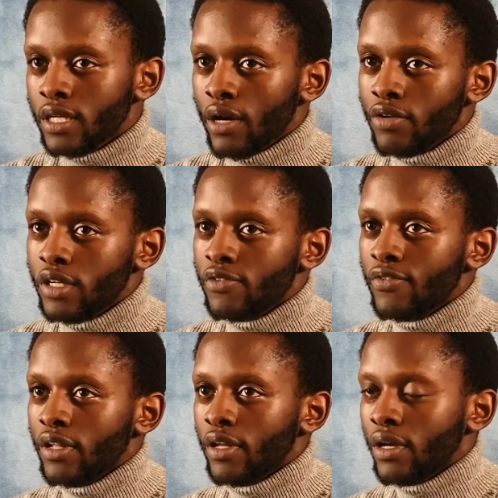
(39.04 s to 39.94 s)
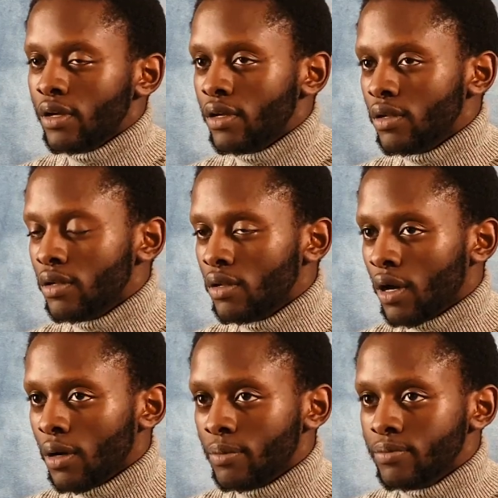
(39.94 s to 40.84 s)
and I was just feeling
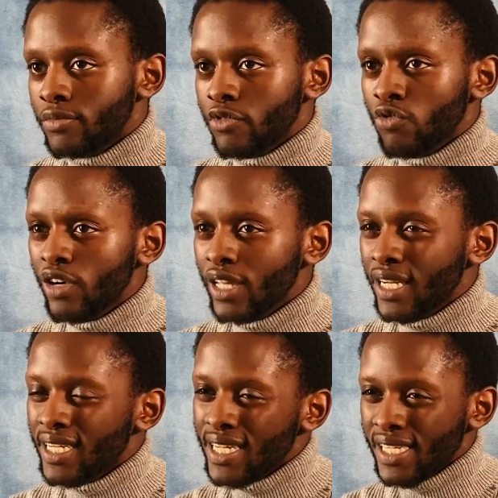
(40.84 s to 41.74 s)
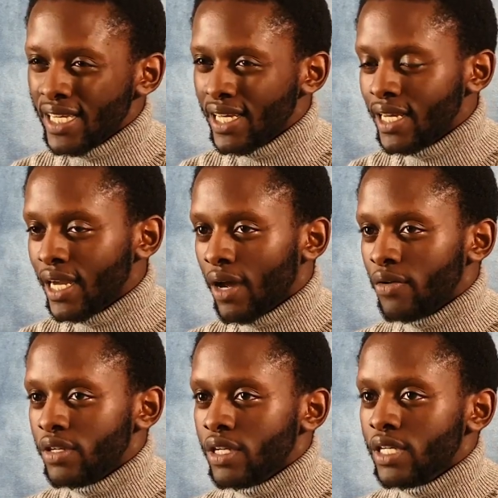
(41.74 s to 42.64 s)
really dizzy, and I
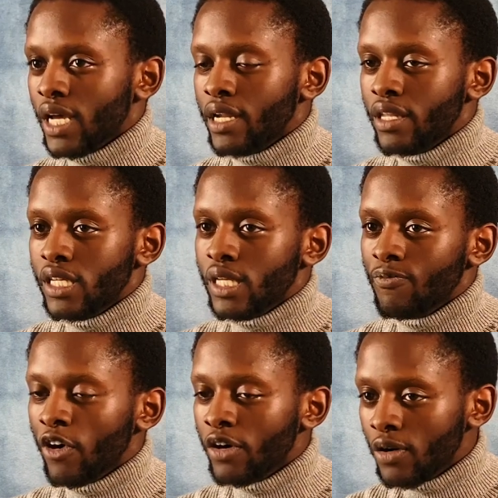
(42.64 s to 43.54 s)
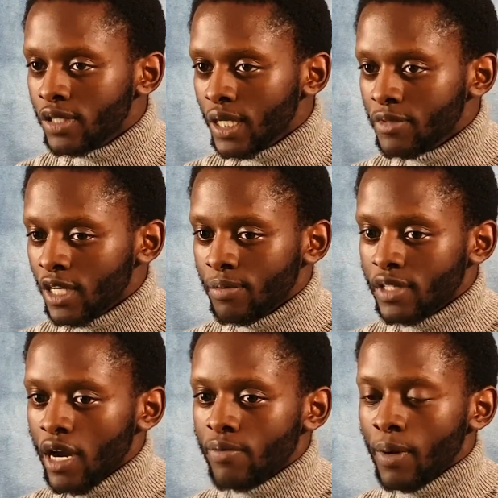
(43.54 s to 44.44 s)
was just had these vertigo symptoms.
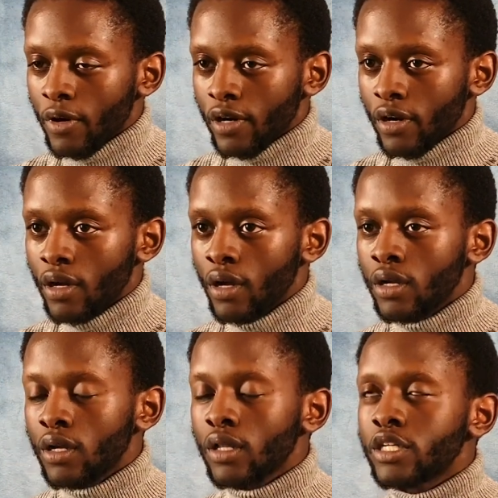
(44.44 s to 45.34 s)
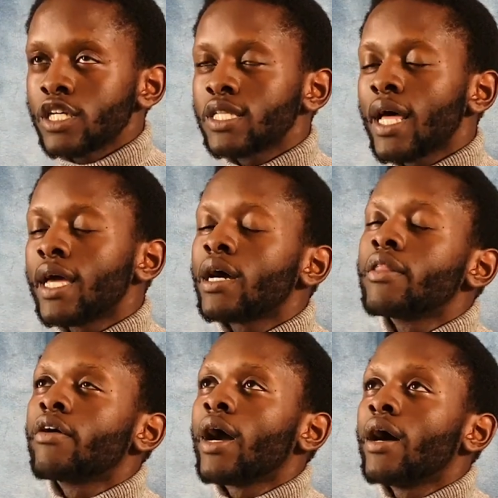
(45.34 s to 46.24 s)
I remember just lying on the
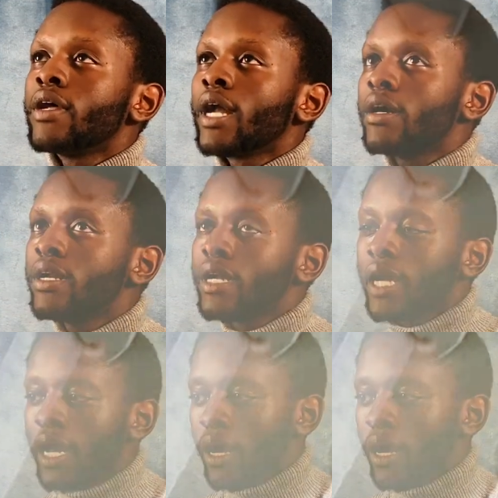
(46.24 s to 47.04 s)
ground and I couldn't get